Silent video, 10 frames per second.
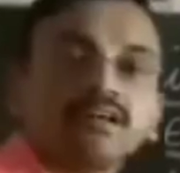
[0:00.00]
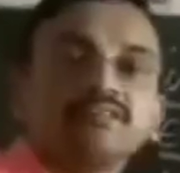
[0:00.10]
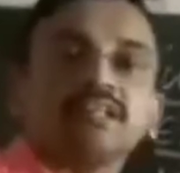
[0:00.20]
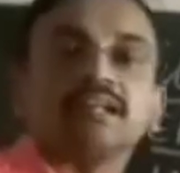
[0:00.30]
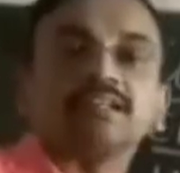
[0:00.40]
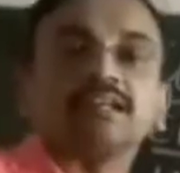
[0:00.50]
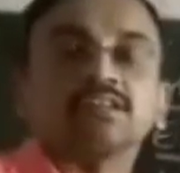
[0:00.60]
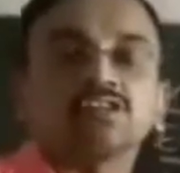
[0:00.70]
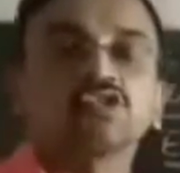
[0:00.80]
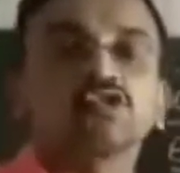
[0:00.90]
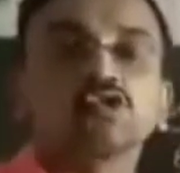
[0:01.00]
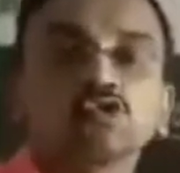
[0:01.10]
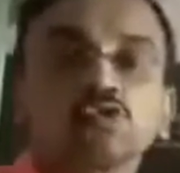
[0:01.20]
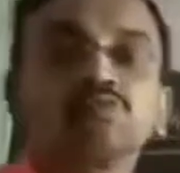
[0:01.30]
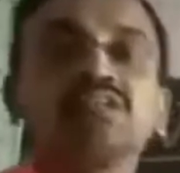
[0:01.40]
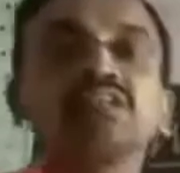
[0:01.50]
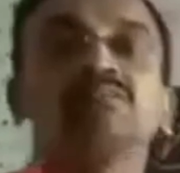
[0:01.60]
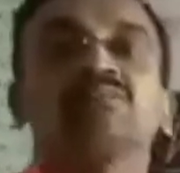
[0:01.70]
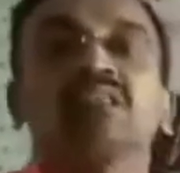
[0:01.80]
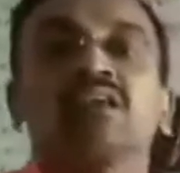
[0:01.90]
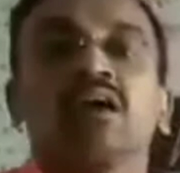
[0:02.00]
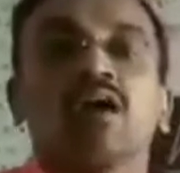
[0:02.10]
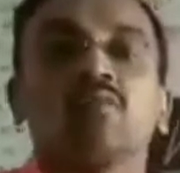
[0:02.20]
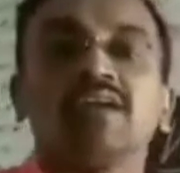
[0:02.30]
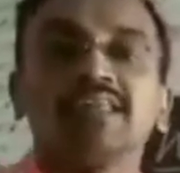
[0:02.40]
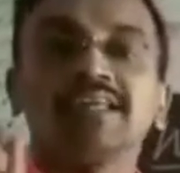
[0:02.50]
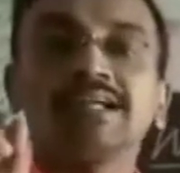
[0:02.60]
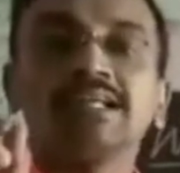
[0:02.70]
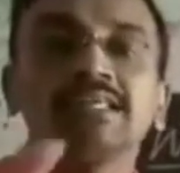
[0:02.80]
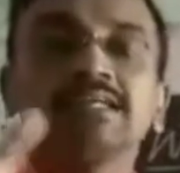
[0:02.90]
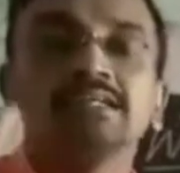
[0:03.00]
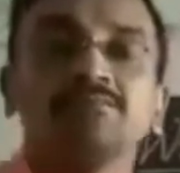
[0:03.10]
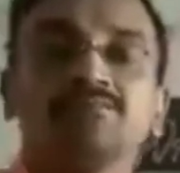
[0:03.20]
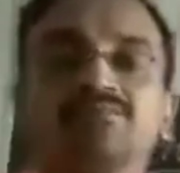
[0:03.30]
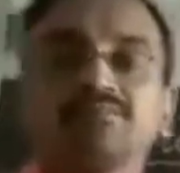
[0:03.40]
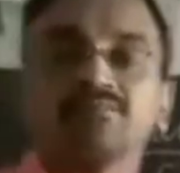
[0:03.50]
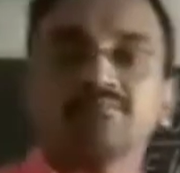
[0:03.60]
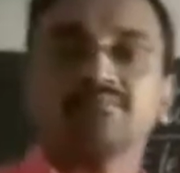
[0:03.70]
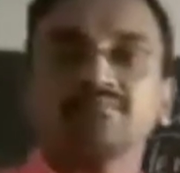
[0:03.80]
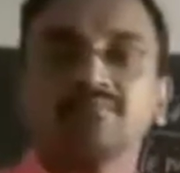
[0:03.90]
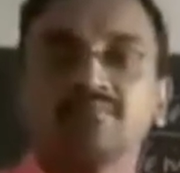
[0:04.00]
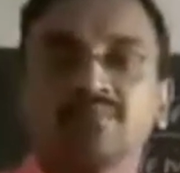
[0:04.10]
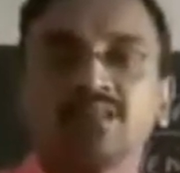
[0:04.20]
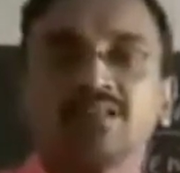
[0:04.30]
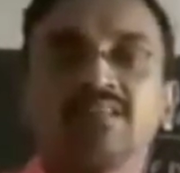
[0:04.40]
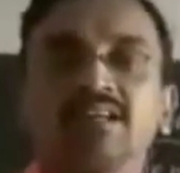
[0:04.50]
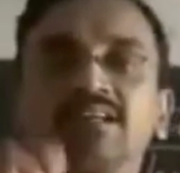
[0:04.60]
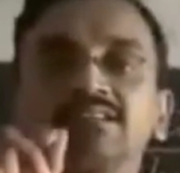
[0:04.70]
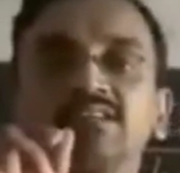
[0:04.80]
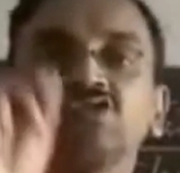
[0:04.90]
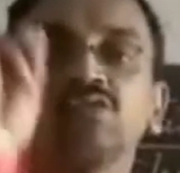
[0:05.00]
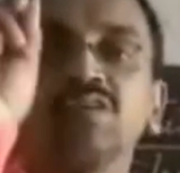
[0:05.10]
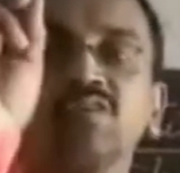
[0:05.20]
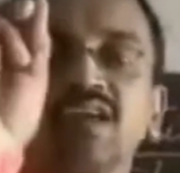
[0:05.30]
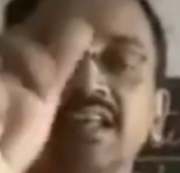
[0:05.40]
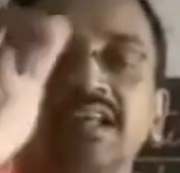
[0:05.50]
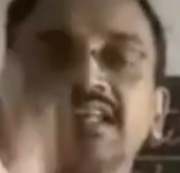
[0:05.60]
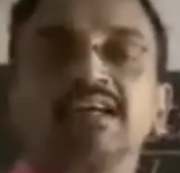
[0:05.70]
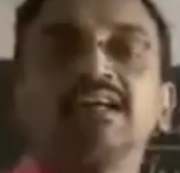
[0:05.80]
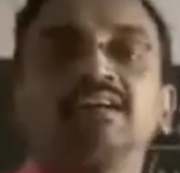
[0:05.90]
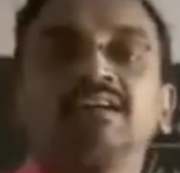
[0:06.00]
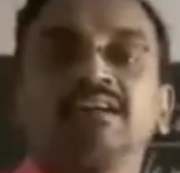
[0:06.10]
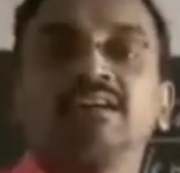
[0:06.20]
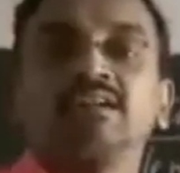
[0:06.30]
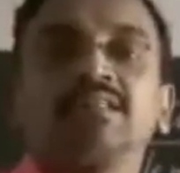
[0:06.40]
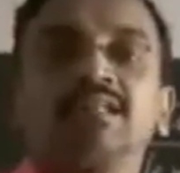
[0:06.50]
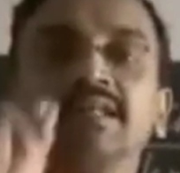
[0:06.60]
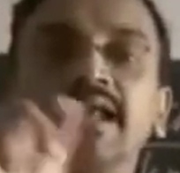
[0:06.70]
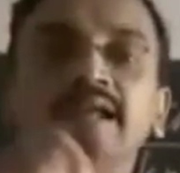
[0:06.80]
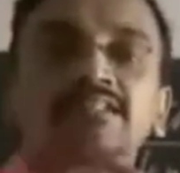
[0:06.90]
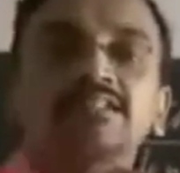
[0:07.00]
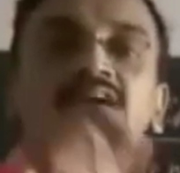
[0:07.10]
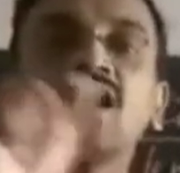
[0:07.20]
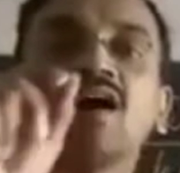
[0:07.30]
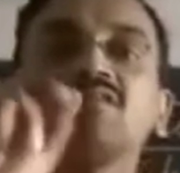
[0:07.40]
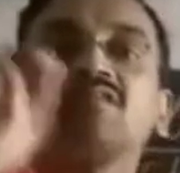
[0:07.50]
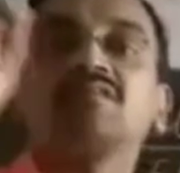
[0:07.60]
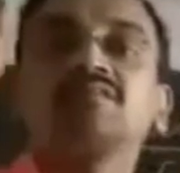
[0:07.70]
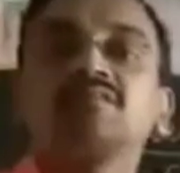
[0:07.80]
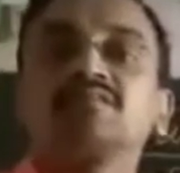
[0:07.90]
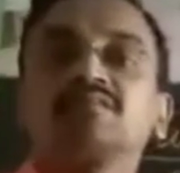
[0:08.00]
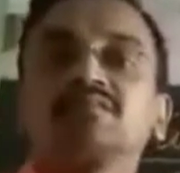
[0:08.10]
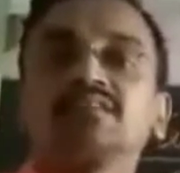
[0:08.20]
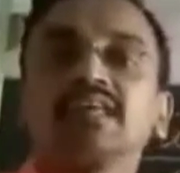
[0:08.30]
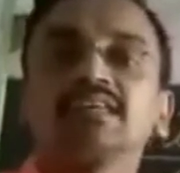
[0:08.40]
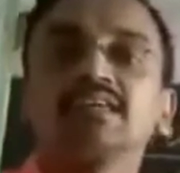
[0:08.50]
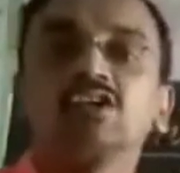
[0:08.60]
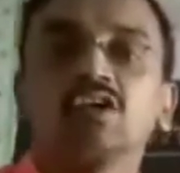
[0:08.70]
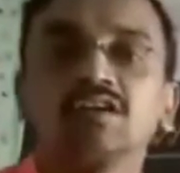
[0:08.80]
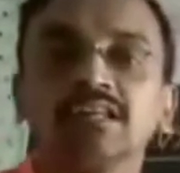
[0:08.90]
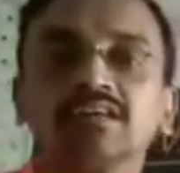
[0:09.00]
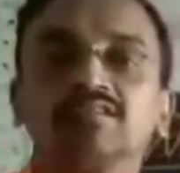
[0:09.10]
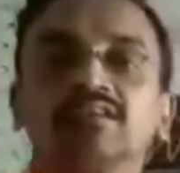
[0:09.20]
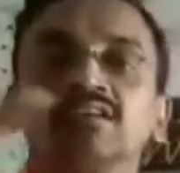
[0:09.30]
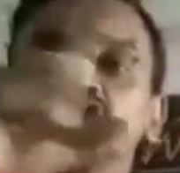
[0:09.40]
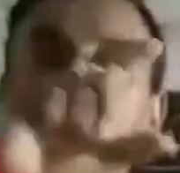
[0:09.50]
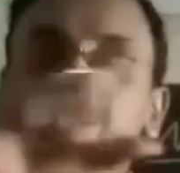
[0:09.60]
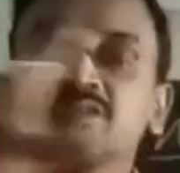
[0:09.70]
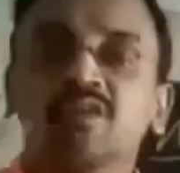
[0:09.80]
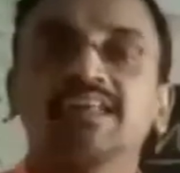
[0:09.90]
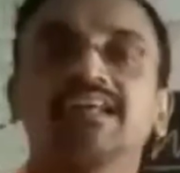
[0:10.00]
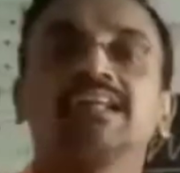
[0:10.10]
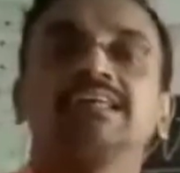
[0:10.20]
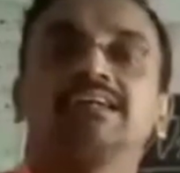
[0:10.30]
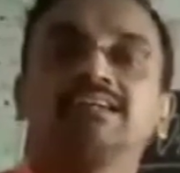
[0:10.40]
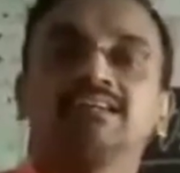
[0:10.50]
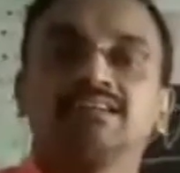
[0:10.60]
of the letter should be very clear. The reason should be very clear. The dates of taking your leave should be very clear,